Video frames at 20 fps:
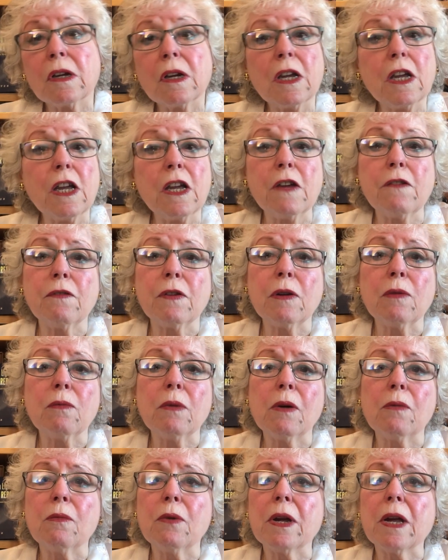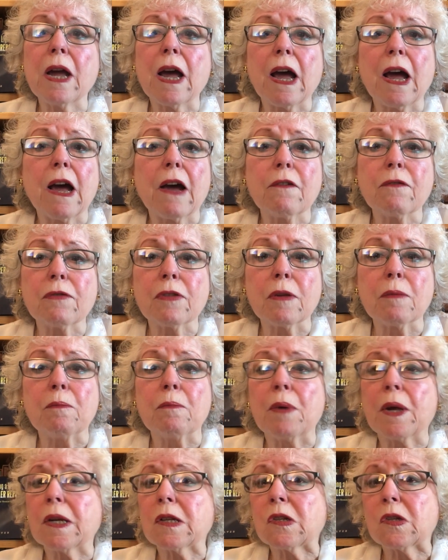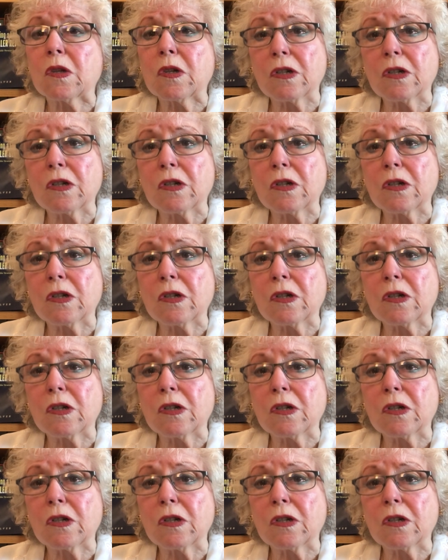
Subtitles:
even when we have the best